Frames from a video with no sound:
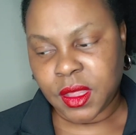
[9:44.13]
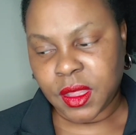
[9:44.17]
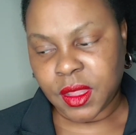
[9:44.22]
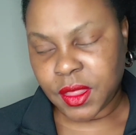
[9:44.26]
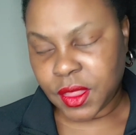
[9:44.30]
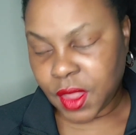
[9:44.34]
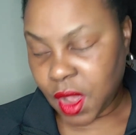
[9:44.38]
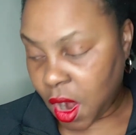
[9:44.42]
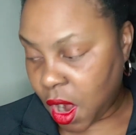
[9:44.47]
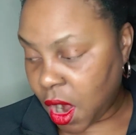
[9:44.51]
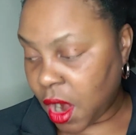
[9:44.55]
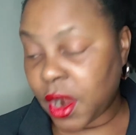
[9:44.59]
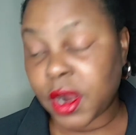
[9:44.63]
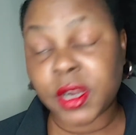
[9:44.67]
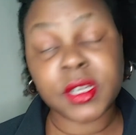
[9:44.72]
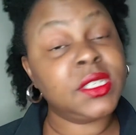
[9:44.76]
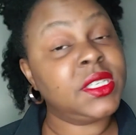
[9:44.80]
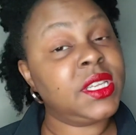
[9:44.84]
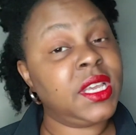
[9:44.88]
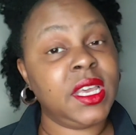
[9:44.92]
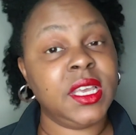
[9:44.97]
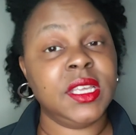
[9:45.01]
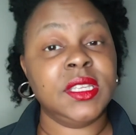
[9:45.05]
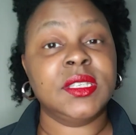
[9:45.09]
The hard
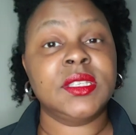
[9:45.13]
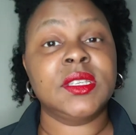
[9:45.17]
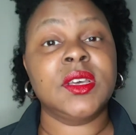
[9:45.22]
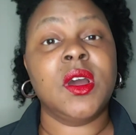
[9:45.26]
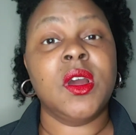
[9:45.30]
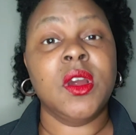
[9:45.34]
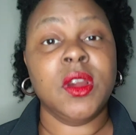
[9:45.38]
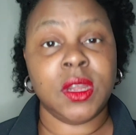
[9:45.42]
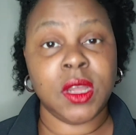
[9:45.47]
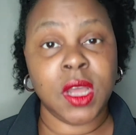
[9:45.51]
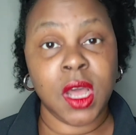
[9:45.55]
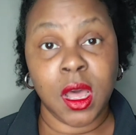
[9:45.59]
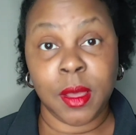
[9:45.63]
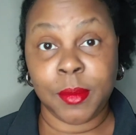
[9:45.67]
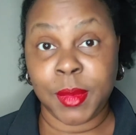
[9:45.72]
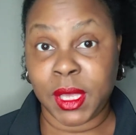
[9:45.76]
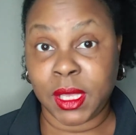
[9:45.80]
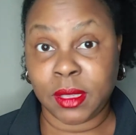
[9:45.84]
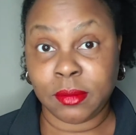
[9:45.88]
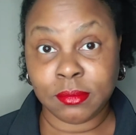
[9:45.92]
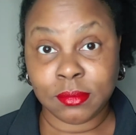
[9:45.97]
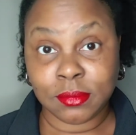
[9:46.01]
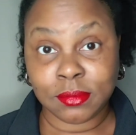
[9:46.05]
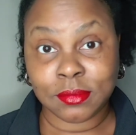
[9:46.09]
days are
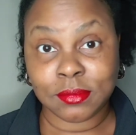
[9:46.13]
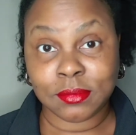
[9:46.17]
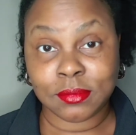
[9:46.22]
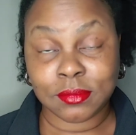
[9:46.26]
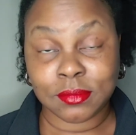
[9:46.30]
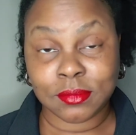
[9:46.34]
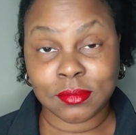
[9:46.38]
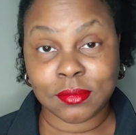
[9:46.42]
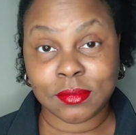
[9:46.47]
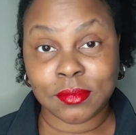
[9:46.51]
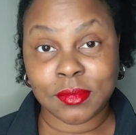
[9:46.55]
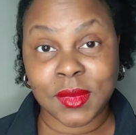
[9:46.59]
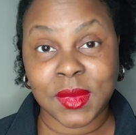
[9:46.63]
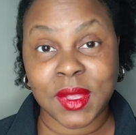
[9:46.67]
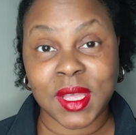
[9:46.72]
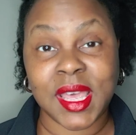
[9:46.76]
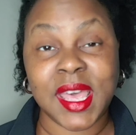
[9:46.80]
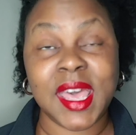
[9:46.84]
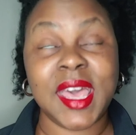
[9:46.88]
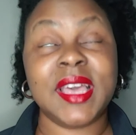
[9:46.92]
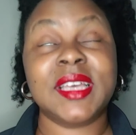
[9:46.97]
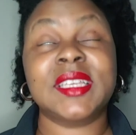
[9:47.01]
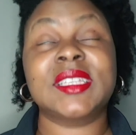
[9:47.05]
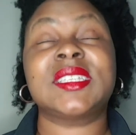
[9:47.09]
coming.
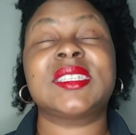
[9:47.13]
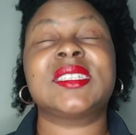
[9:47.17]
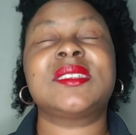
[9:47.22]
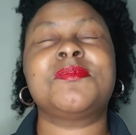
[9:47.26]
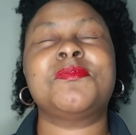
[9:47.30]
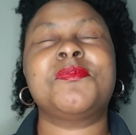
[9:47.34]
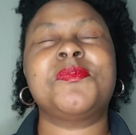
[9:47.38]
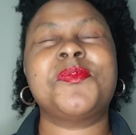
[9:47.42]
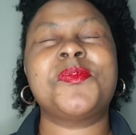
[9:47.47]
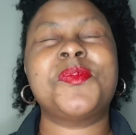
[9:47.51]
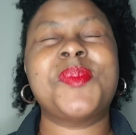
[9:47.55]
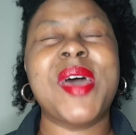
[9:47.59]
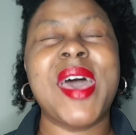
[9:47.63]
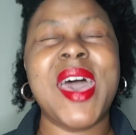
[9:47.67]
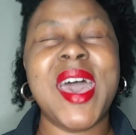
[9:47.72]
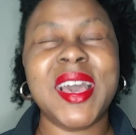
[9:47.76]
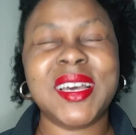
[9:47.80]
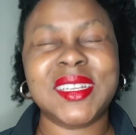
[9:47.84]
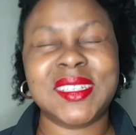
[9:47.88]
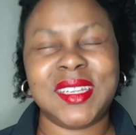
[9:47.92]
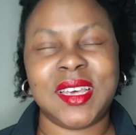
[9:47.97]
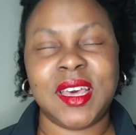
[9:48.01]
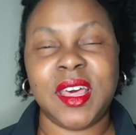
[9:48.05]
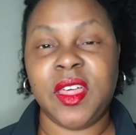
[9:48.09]
Expect
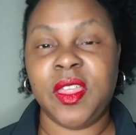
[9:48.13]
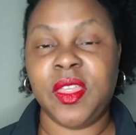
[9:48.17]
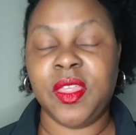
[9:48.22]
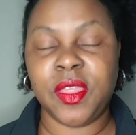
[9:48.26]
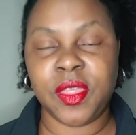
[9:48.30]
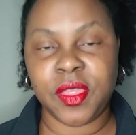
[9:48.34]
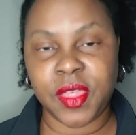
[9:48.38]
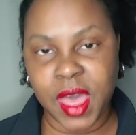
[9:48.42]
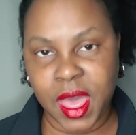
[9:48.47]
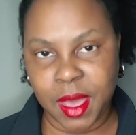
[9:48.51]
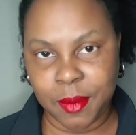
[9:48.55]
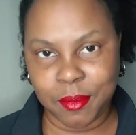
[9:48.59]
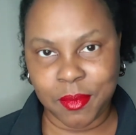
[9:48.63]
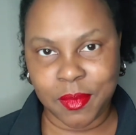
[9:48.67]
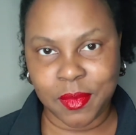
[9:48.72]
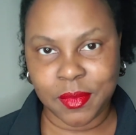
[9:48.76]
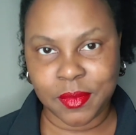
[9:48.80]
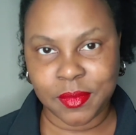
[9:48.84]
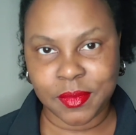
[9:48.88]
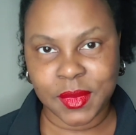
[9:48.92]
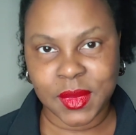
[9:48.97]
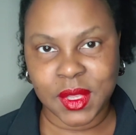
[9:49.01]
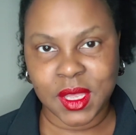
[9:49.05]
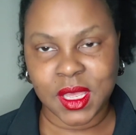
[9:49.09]
expect them.
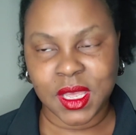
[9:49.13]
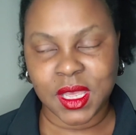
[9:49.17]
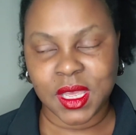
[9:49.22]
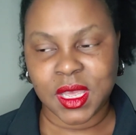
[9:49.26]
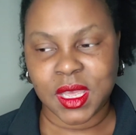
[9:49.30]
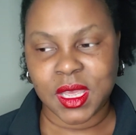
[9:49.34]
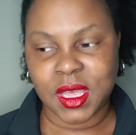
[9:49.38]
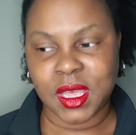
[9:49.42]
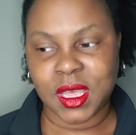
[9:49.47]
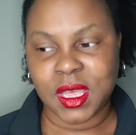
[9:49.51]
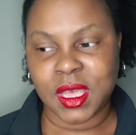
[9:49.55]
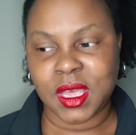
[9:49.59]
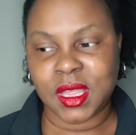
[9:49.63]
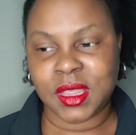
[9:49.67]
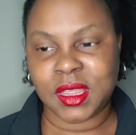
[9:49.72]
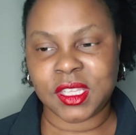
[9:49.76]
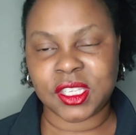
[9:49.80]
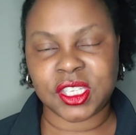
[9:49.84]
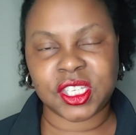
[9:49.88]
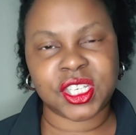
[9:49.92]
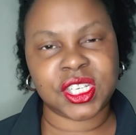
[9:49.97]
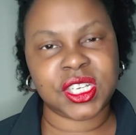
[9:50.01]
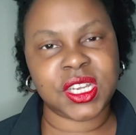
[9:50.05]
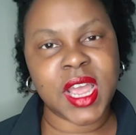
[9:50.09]

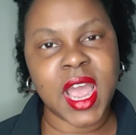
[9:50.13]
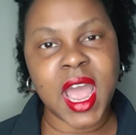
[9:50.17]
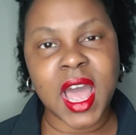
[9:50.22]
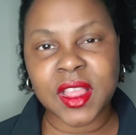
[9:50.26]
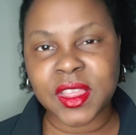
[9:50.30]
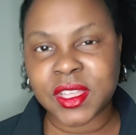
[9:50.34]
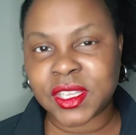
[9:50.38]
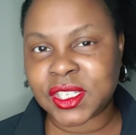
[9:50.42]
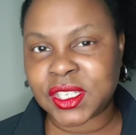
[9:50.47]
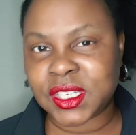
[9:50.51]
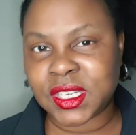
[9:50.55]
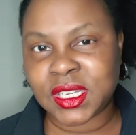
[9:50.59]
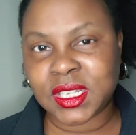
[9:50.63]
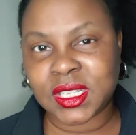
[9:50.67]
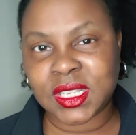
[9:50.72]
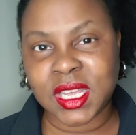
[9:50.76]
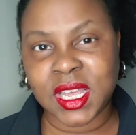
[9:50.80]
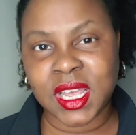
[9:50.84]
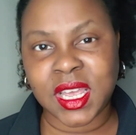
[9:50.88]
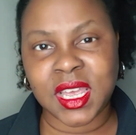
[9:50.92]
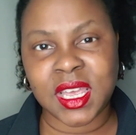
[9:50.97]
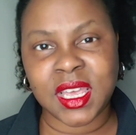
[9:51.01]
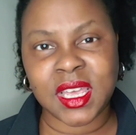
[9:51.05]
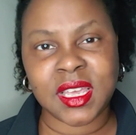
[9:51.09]
The challenging
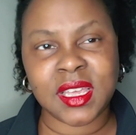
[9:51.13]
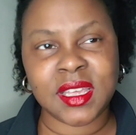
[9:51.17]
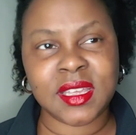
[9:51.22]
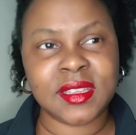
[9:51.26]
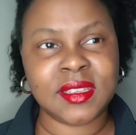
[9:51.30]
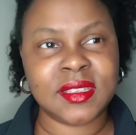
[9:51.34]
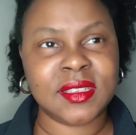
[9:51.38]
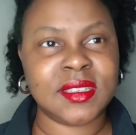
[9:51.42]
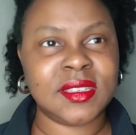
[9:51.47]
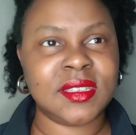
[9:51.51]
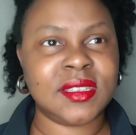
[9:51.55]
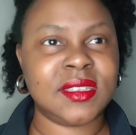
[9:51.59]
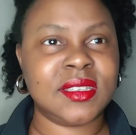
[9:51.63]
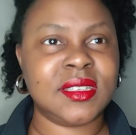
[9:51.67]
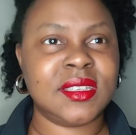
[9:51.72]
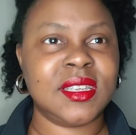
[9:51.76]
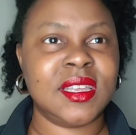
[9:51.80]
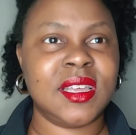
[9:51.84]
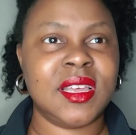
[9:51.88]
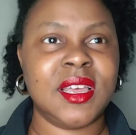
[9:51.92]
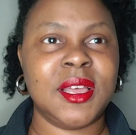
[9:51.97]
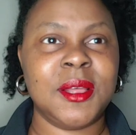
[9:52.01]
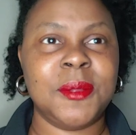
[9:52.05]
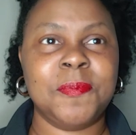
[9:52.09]
days,
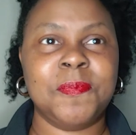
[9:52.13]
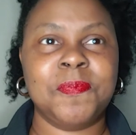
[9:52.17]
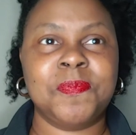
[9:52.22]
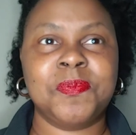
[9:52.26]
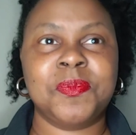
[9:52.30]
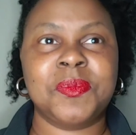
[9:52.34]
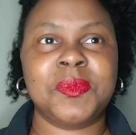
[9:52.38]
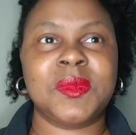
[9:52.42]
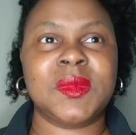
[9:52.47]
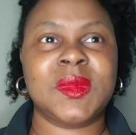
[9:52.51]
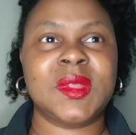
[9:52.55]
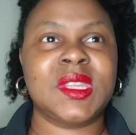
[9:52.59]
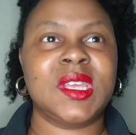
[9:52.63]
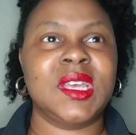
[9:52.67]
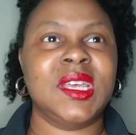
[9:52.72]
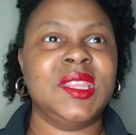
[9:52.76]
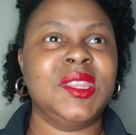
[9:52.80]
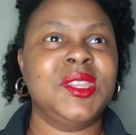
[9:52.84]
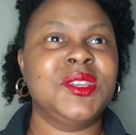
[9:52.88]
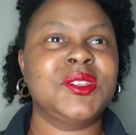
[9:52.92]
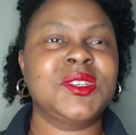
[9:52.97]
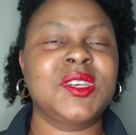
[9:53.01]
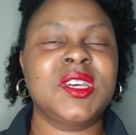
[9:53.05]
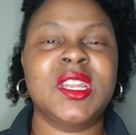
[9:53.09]

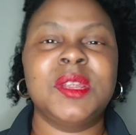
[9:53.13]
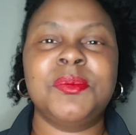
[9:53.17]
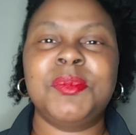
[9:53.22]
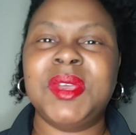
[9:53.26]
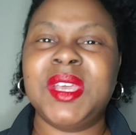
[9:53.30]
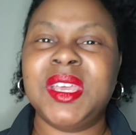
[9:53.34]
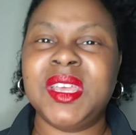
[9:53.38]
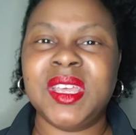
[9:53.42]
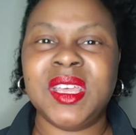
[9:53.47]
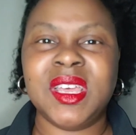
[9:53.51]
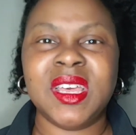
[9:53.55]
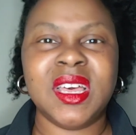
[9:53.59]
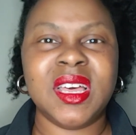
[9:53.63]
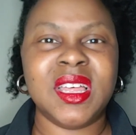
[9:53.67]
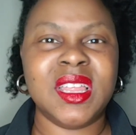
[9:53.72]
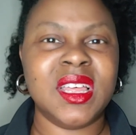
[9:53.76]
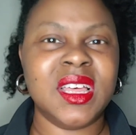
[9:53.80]
there's going to be